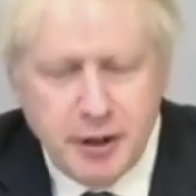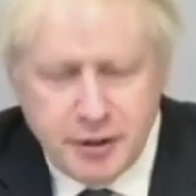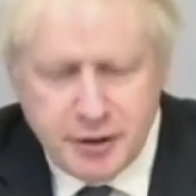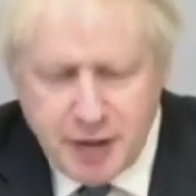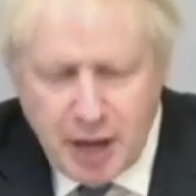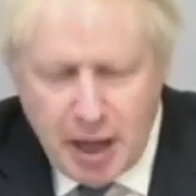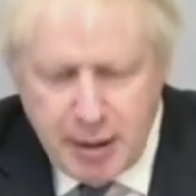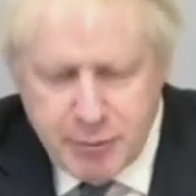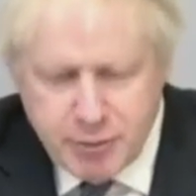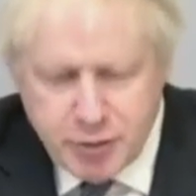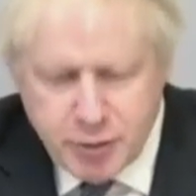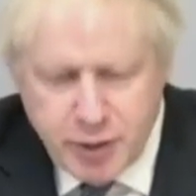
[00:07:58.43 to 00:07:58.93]

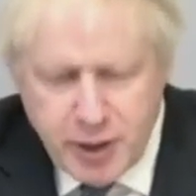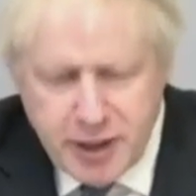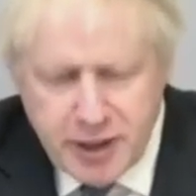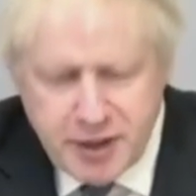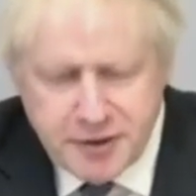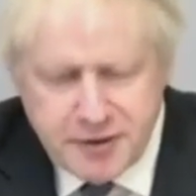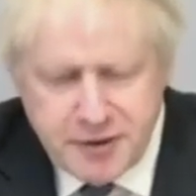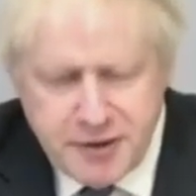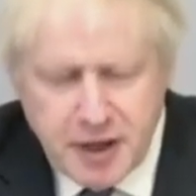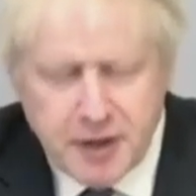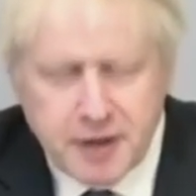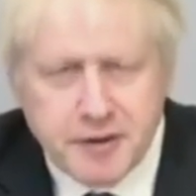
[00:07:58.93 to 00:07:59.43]
Type
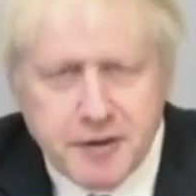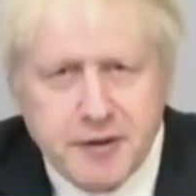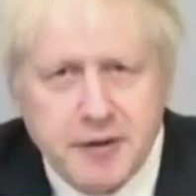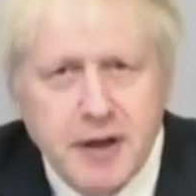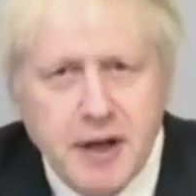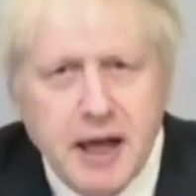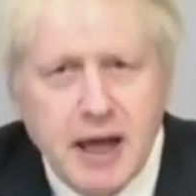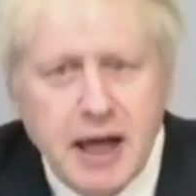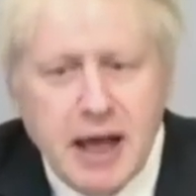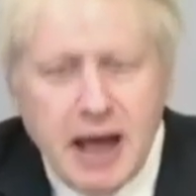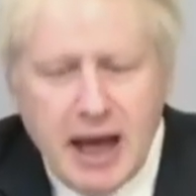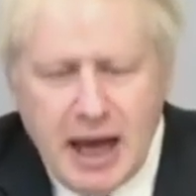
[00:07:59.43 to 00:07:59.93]
twenty-six
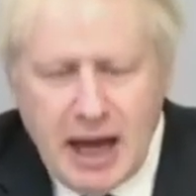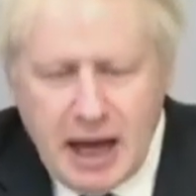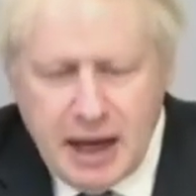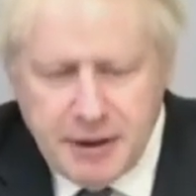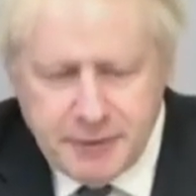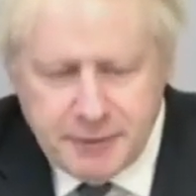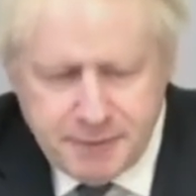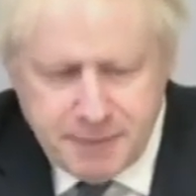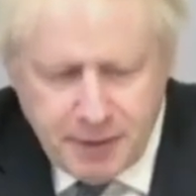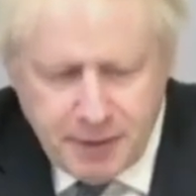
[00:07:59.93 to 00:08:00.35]
and